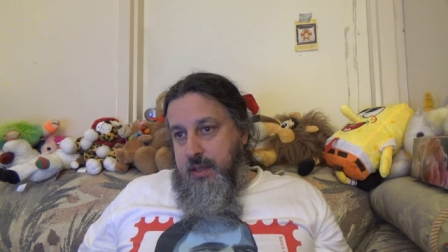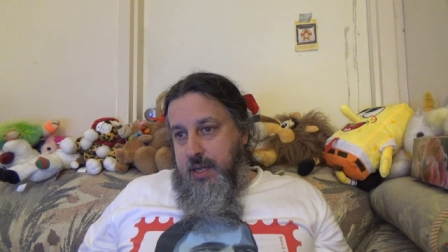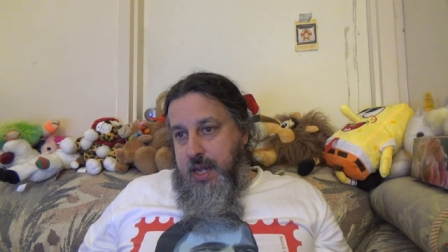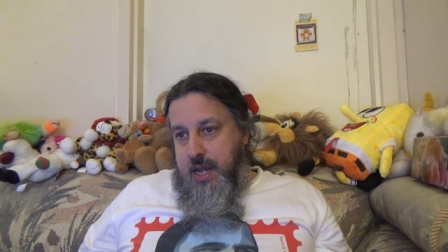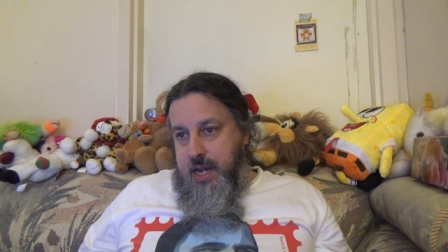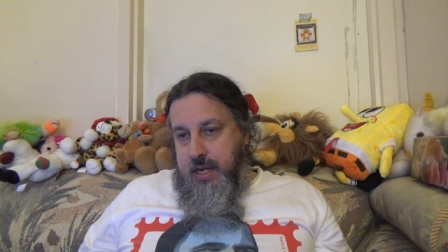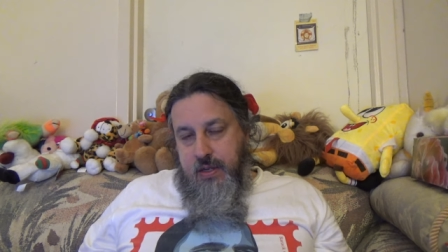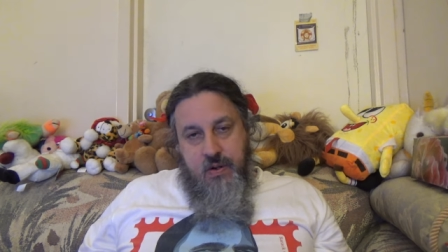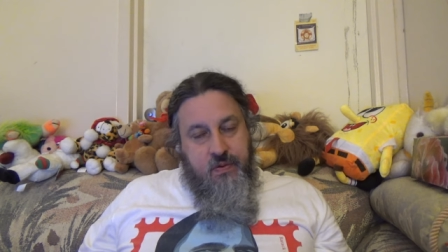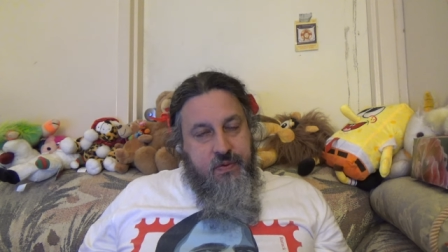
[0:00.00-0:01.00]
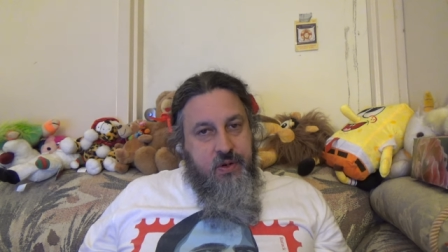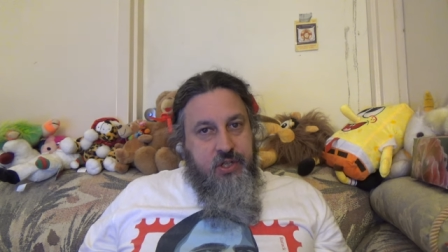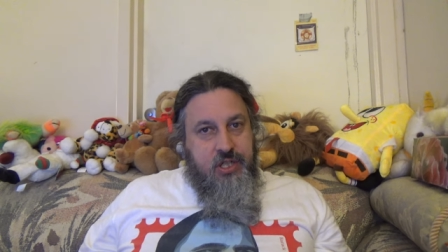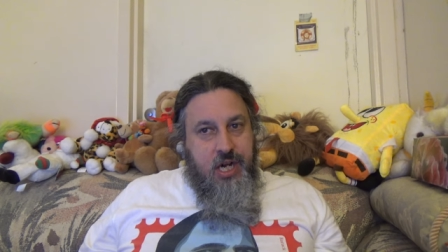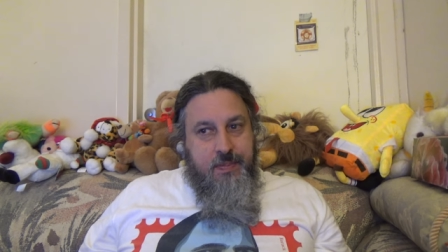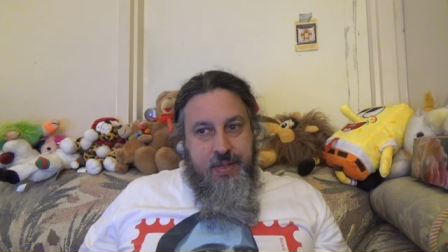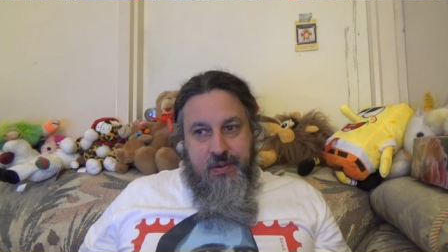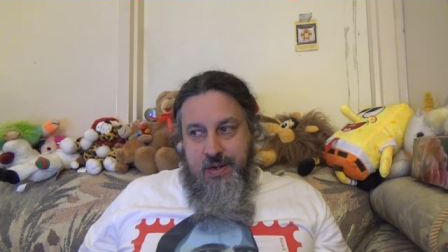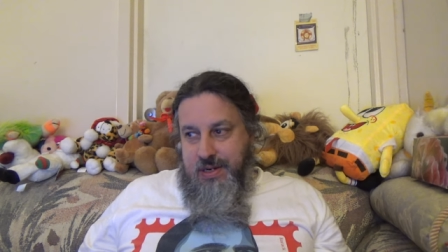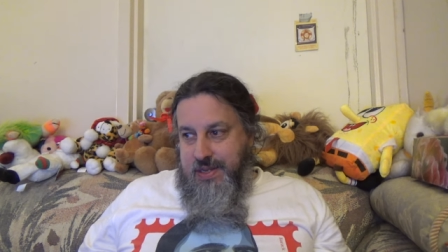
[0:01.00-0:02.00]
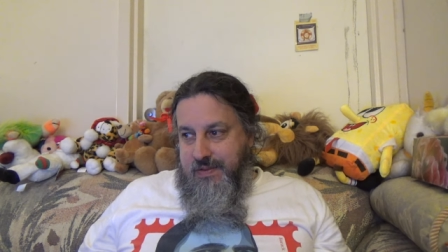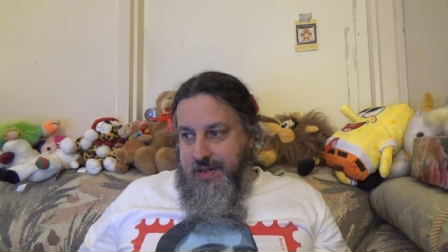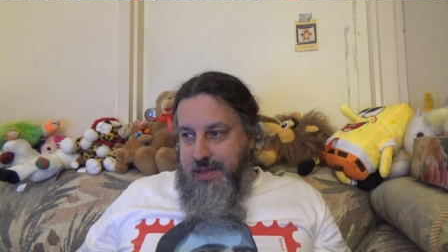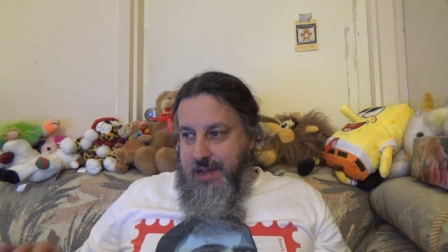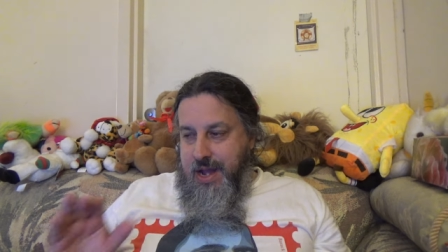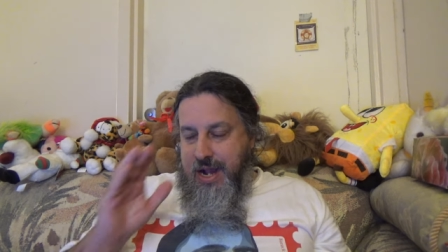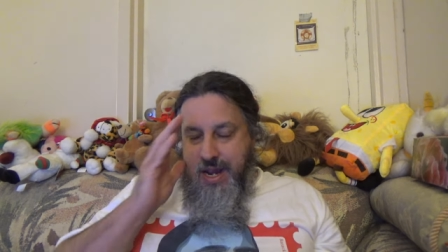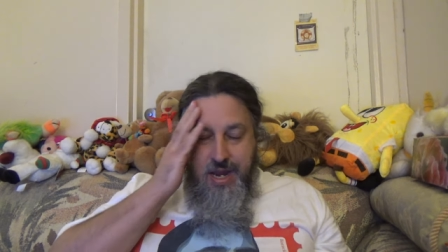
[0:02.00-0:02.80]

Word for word: and go food shopping around 11 o'clock.